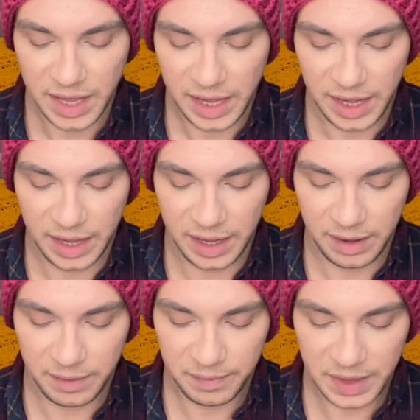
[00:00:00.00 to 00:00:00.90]

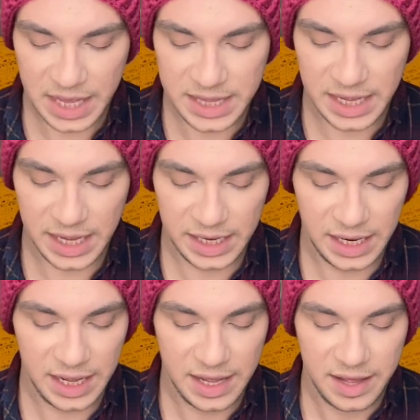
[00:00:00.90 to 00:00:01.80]
Um, and
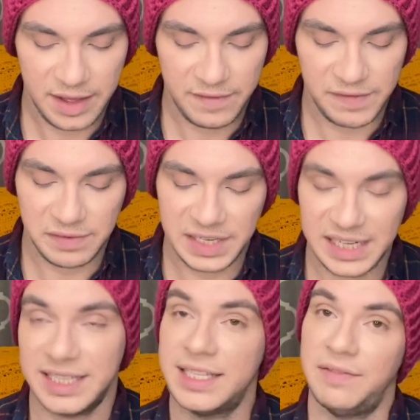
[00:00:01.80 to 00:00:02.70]
then 50 to
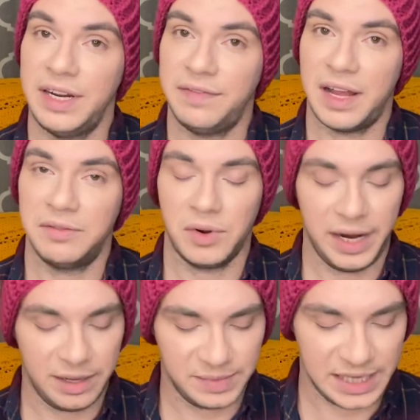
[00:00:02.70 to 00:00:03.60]
75 grams